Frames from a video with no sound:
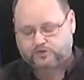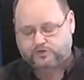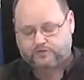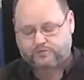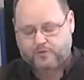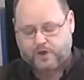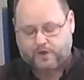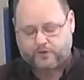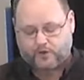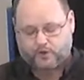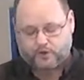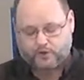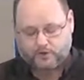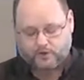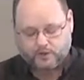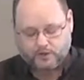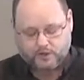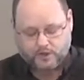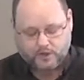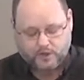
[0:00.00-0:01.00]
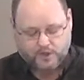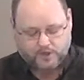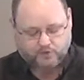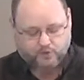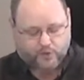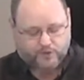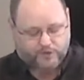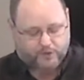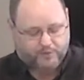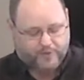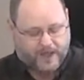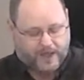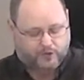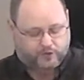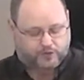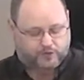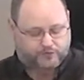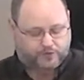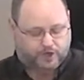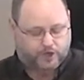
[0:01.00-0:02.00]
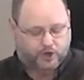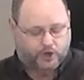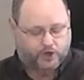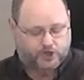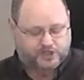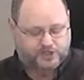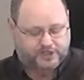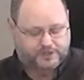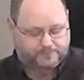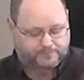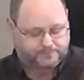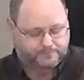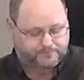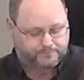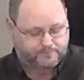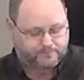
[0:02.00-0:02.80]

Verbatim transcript: of mother is worth a pound of clergy.